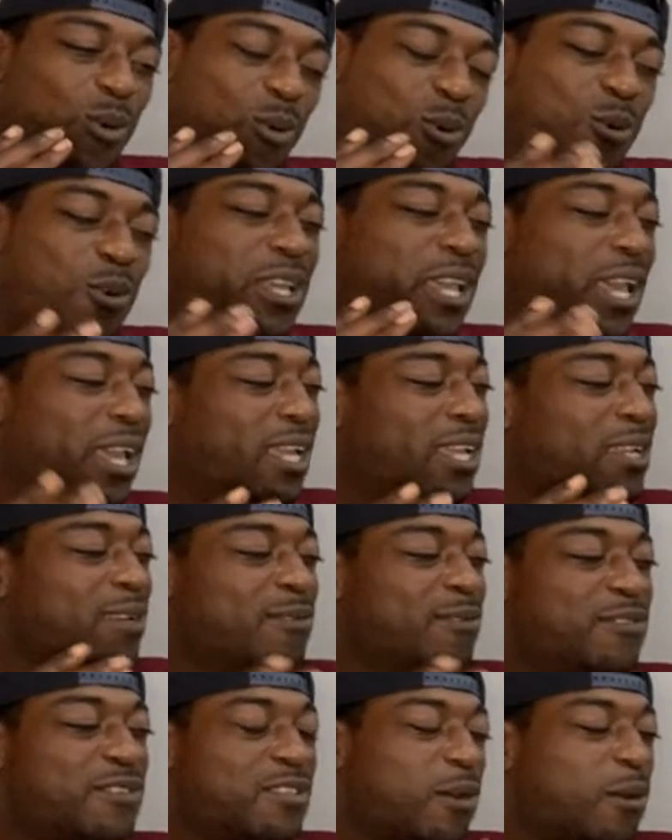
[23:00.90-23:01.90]
who
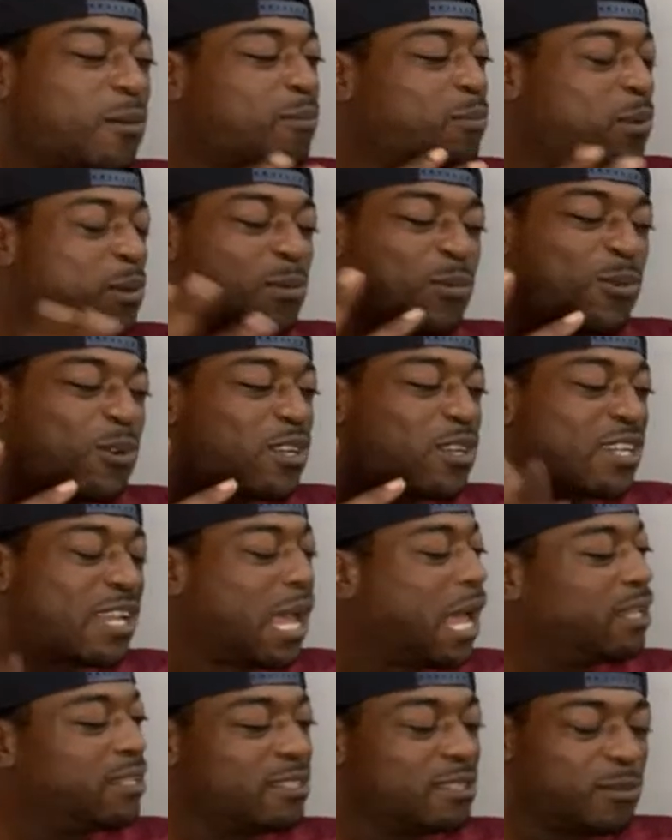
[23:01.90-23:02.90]
gave certain people the
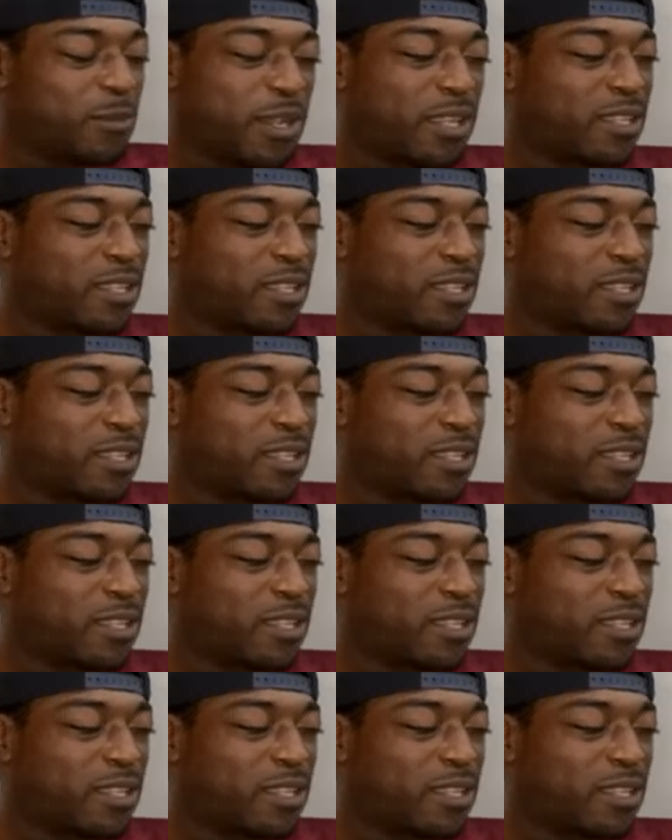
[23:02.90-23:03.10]
knowledge,